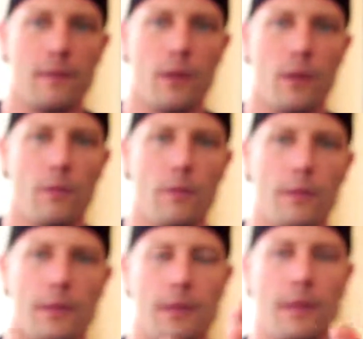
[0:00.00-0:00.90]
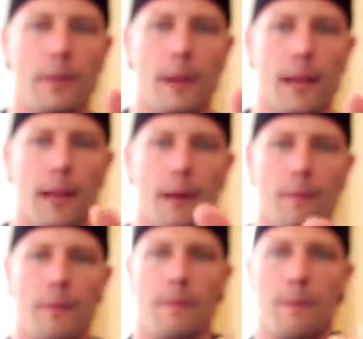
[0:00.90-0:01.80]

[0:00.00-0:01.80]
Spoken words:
Oh, let's clear it back up.